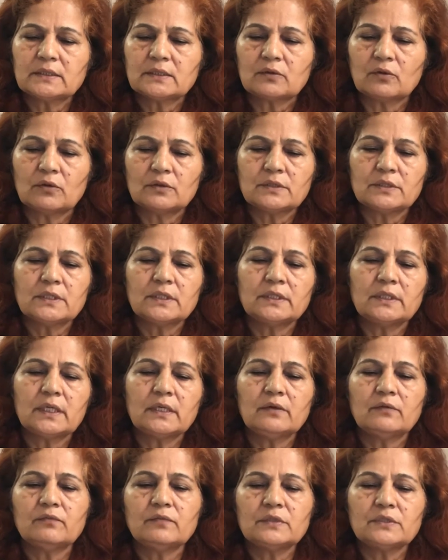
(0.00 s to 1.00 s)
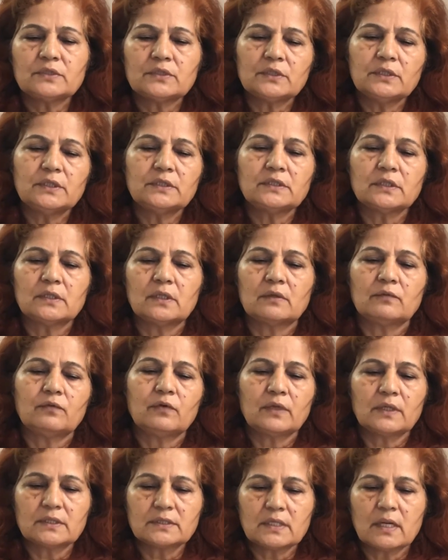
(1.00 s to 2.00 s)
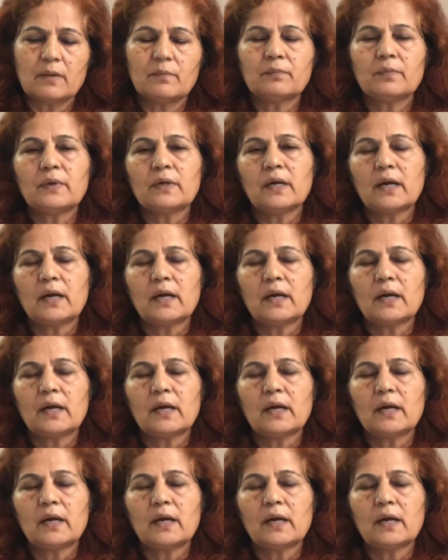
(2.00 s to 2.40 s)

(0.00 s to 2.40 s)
consistent with each other. For example,